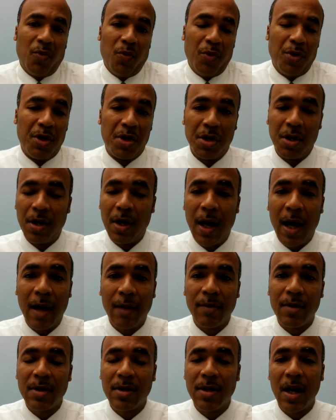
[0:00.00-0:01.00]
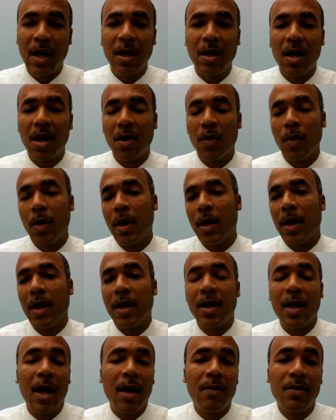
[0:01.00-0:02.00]
we shouldn't have to say that. Well,
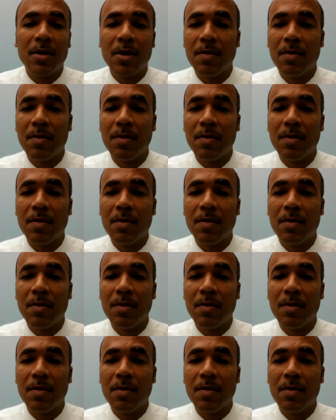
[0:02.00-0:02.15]
they gave it